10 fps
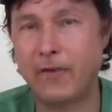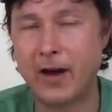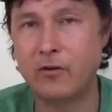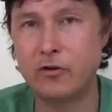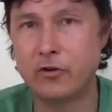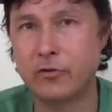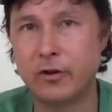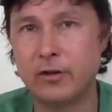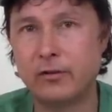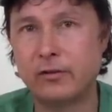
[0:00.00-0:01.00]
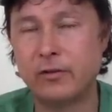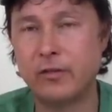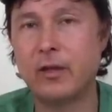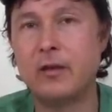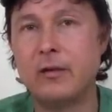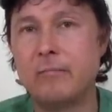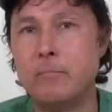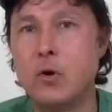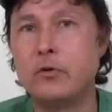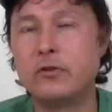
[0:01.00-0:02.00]
phytonutrients than
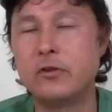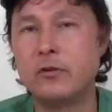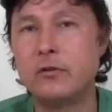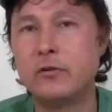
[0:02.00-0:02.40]
most